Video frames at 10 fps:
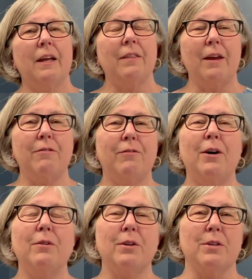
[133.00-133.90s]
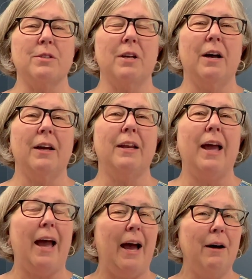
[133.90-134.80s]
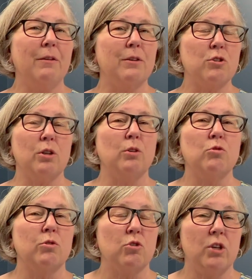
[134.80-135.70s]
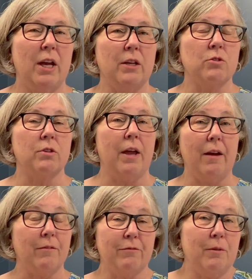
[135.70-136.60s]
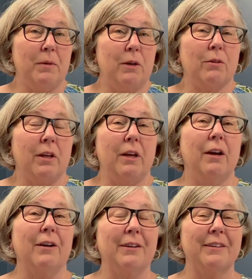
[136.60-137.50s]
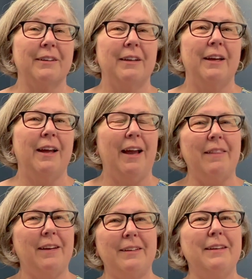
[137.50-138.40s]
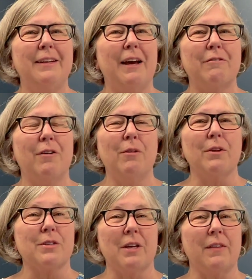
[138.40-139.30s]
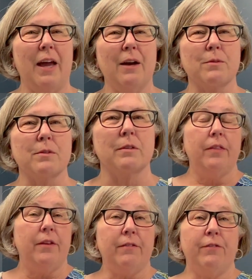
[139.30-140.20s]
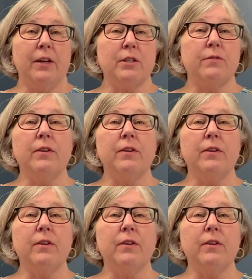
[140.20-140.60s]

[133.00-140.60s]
they focused on how the children changed from year to year, and they did not focus on the house. The fix for